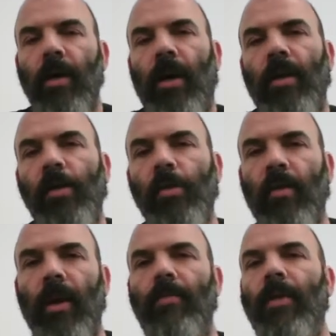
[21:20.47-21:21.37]
on
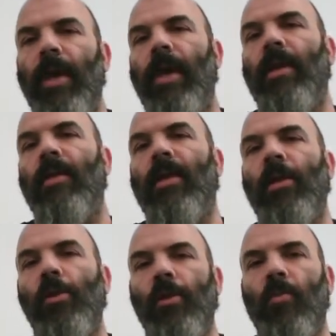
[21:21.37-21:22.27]
Instagram, and
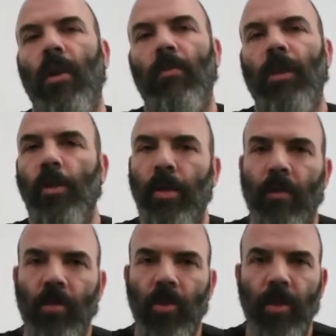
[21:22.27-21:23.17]
see what an amazing
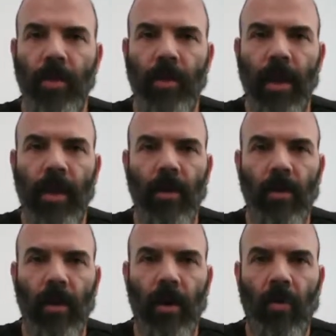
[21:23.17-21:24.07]
image that
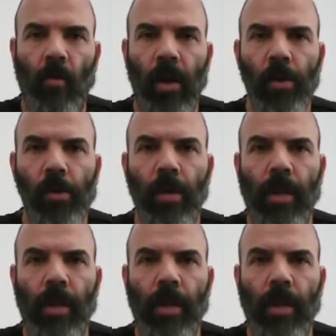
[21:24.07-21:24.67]
was.